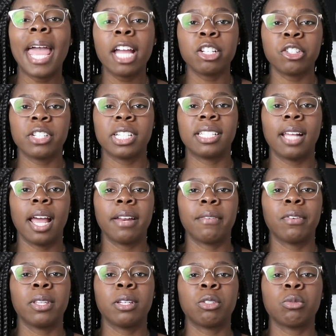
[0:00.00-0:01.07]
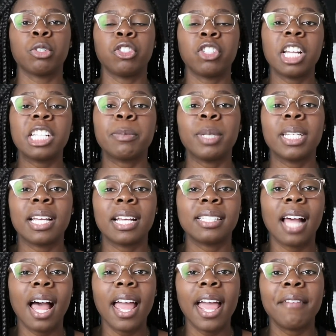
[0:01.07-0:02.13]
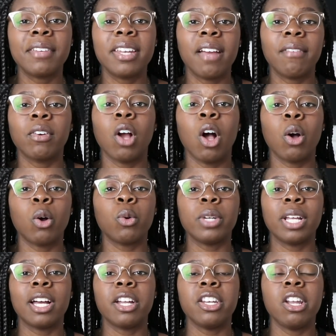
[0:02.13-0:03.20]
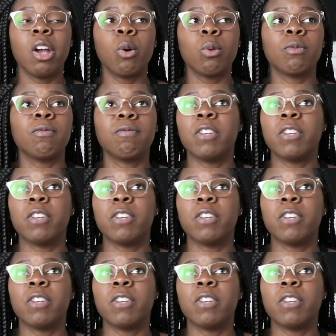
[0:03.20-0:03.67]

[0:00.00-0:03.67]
extra excited for this one just because I have never owned a Note